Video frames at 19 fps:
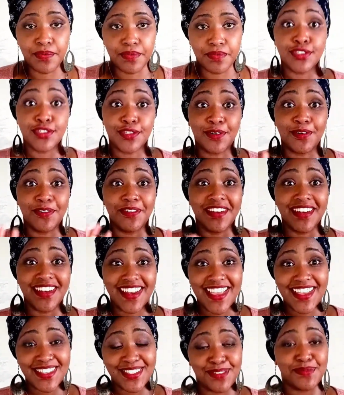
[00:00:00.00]
So
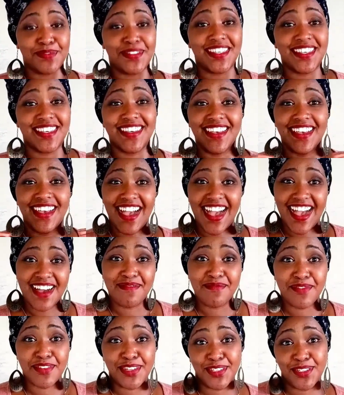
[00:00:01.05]
next week,
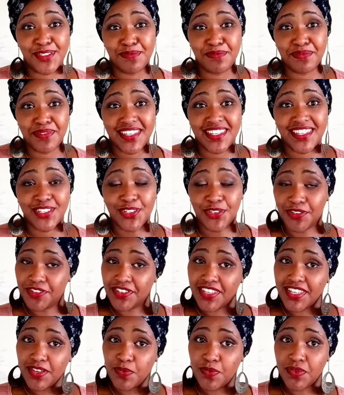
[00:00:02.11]
I'm going to be
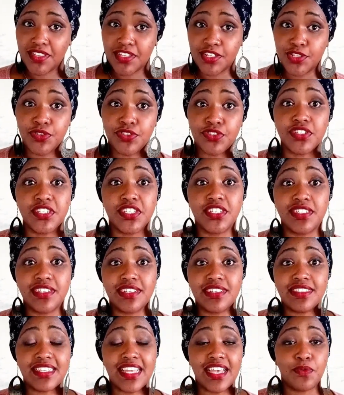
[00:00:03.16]
talking with a nutritionist,